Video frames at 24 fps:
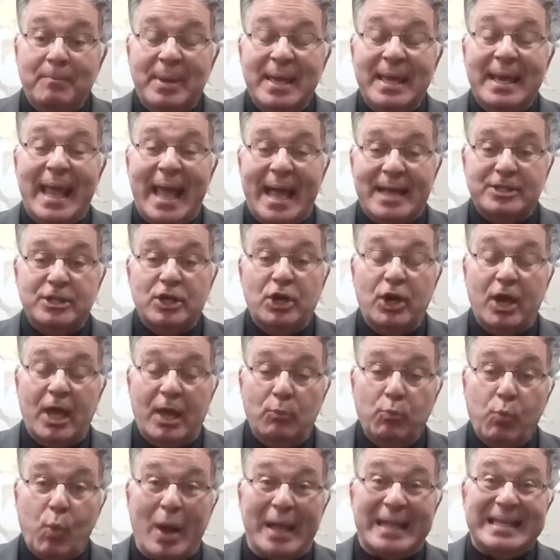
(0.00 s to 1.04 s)
Pitt has only
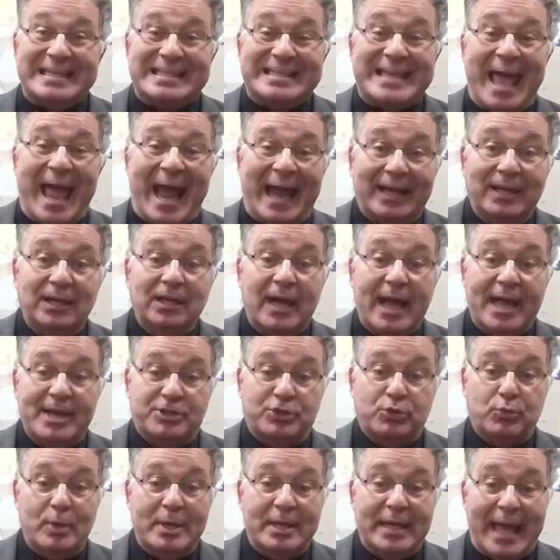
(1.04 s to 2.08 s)
had one sack in the
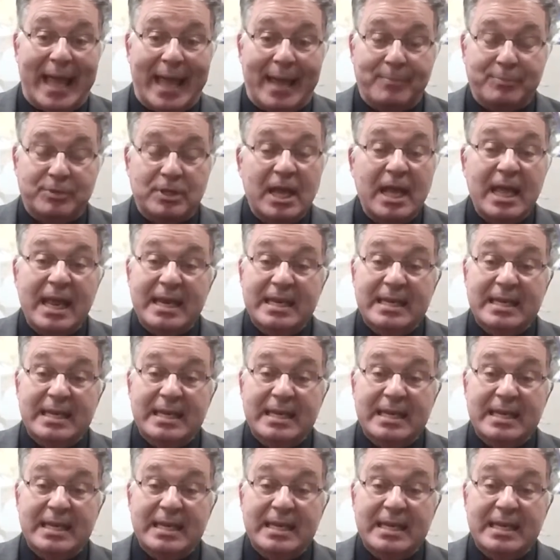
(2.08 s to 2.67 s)
last three games.